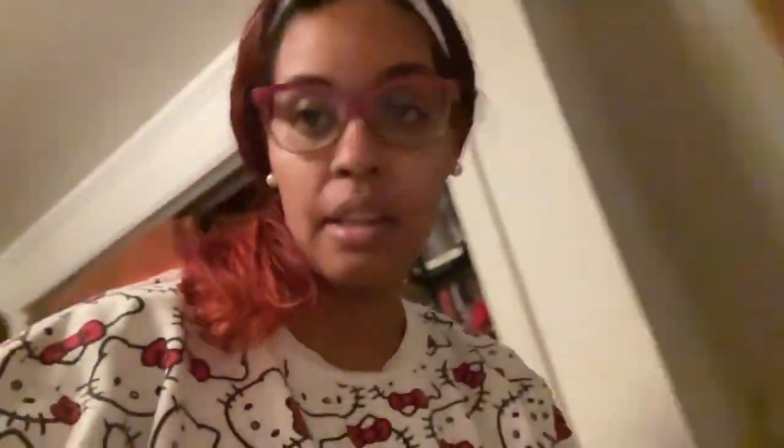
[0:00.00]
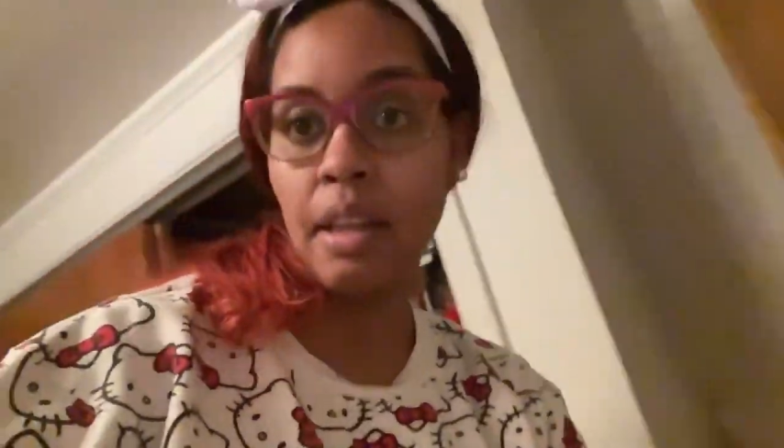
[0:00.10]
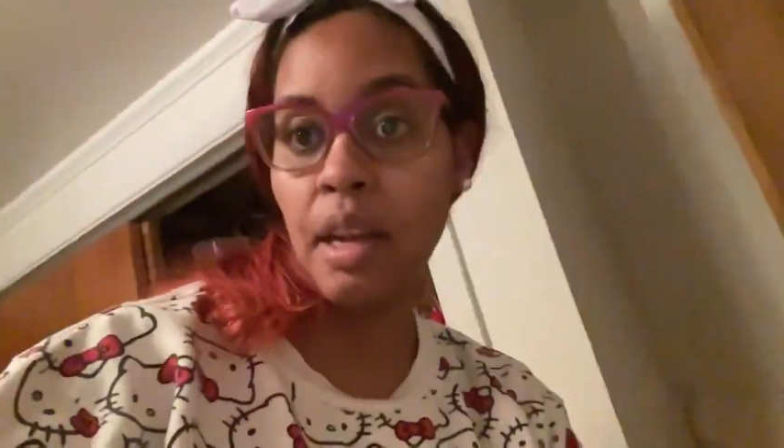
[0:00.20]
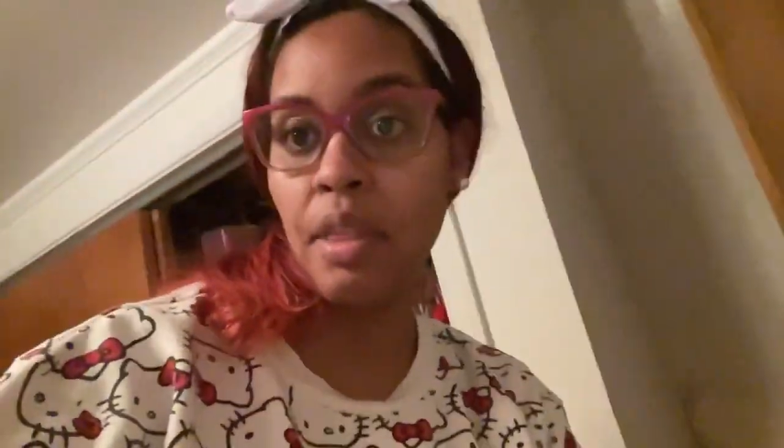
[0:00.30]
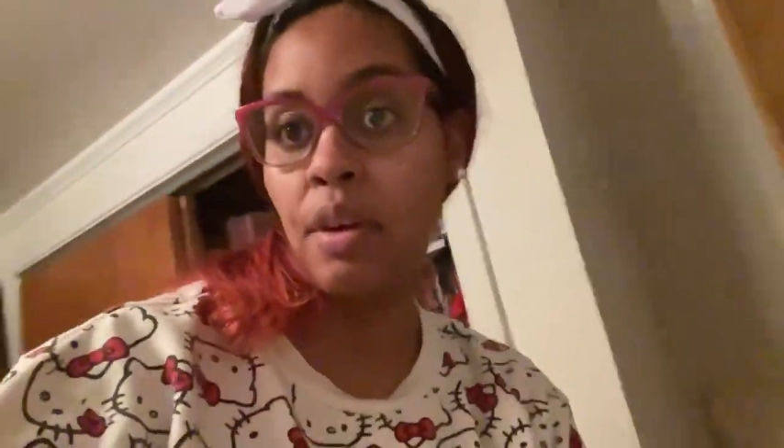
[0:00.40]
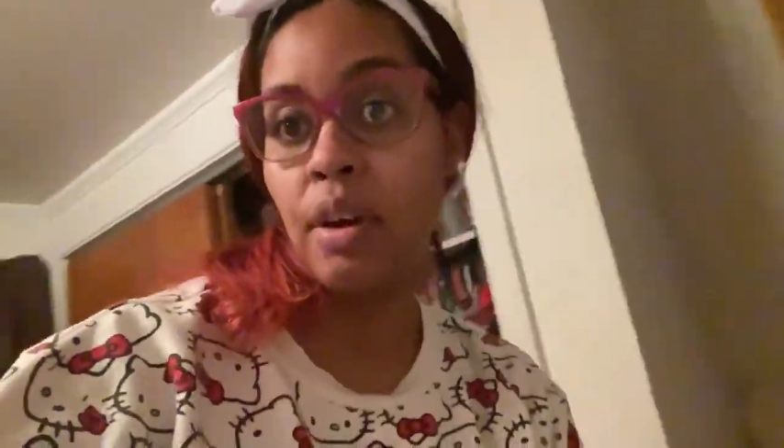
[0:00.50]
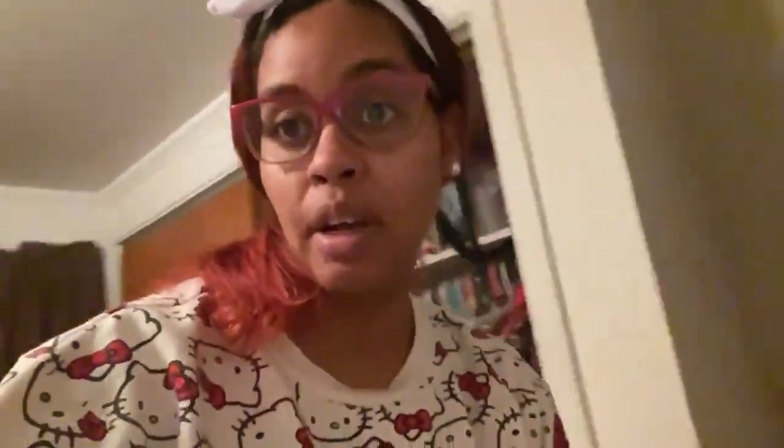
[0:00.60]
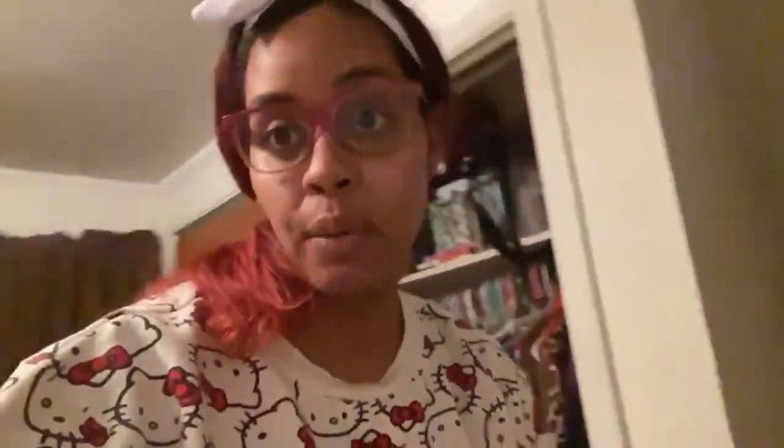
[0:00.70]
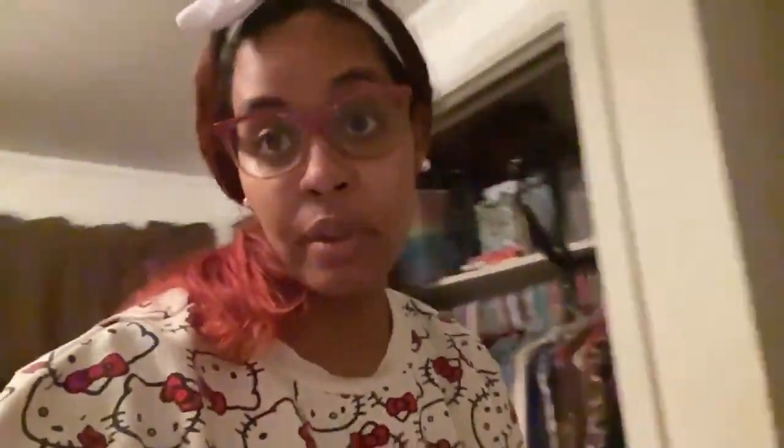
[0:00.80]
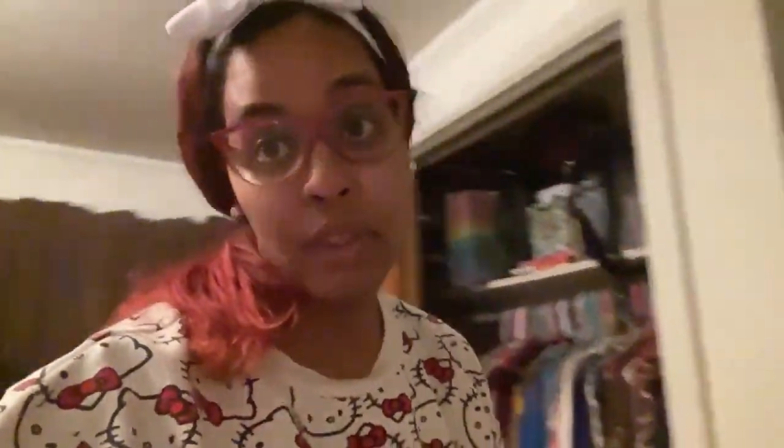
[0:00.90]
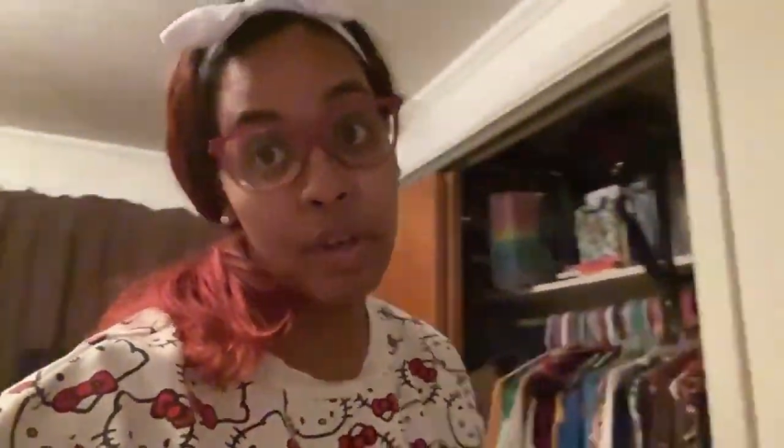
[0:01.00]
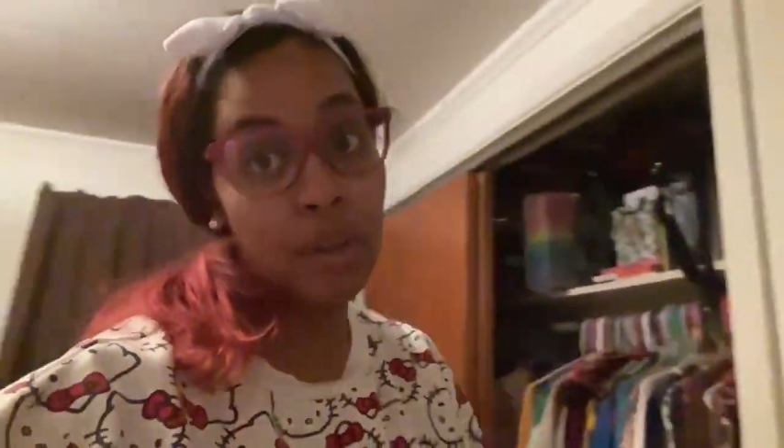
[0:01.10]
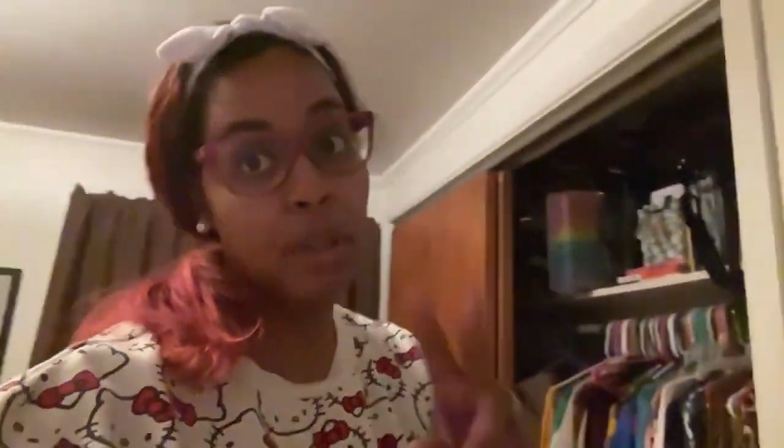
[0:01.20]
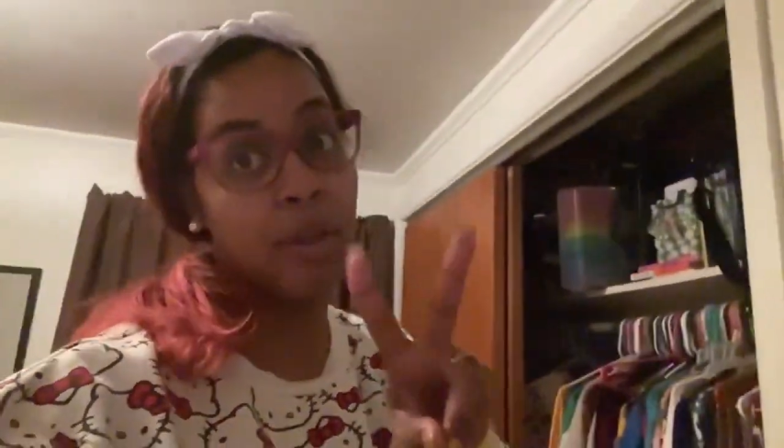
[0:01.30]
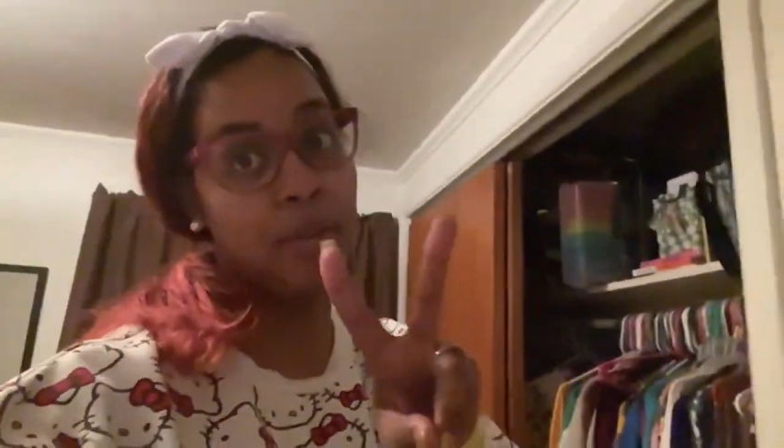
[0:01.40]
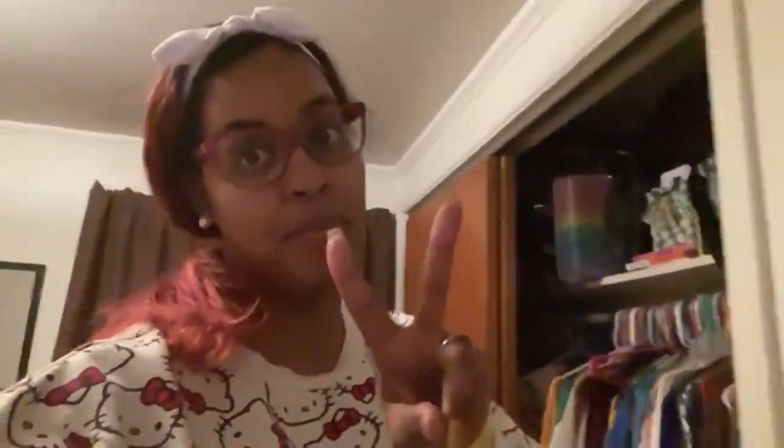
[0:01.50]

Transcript: that I thought I would did earlier.